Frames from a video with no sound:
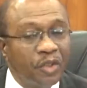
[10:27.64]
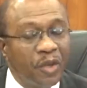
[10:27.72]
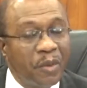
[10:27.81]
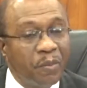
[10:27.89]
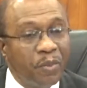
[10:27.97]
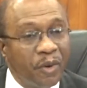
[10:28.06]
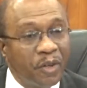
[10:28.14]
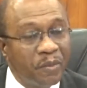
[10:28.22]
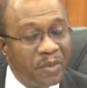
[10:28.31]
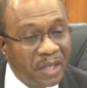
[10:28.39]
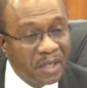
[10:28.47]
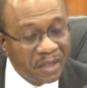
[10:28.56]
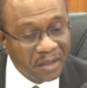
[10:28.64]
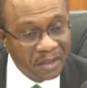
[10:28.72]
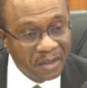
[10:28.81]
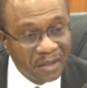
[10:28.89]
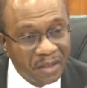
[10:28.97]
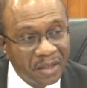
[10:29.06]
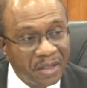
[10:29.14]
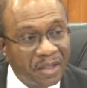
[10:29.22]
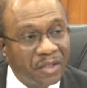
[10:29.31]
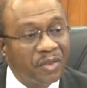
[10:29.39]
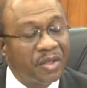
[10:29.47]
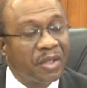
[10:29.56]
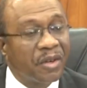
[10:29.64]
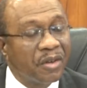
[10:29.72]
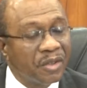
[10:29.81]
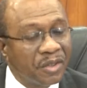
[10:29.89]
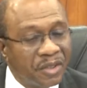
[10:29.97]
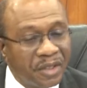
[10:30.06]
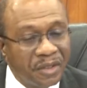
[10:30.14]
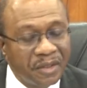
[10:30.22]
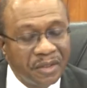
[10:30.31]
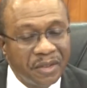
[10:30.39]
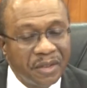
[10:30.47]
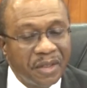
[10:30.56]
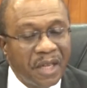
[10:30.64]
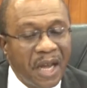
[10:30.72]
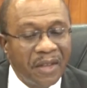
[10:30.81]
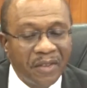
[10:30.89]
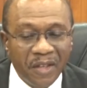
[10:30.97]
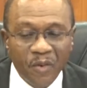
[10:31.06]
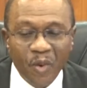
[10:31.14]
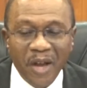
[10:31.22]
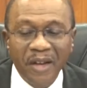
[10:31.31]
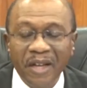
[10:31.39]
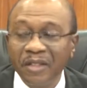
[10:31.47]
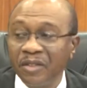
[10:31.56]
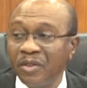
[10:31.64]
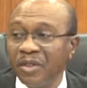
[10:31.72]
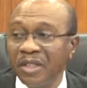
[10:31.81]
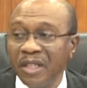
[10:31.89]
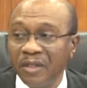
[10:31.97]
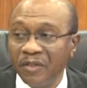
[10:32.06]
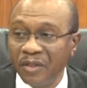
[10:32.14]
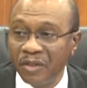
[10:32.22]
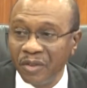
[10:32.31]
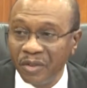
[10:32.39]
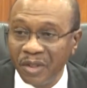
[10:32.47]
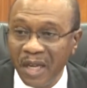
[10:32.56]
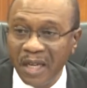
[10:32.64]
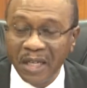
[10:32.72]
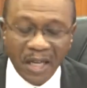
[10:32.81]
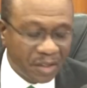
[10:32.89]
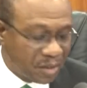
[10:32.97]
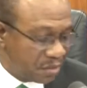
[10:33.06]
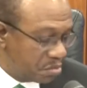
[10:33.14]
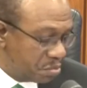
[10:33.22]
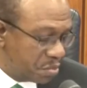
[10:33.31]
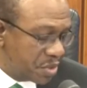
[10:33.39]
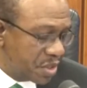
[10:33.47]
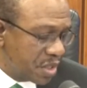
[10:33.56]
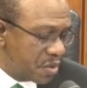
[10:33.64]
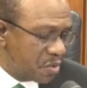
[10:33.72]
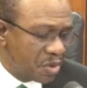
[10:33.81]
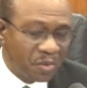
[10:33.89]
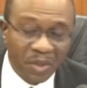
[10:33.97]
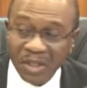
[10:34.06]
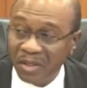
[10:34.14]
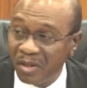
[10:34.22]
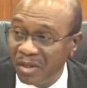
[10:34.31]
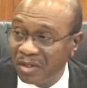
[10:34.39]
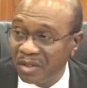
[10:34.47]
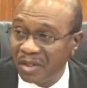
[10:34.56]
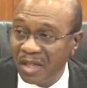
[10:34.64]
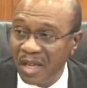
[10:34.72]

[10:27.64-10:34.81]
to import milk into the country, I think we are getting to the end of the road. And that's basically what we discussed.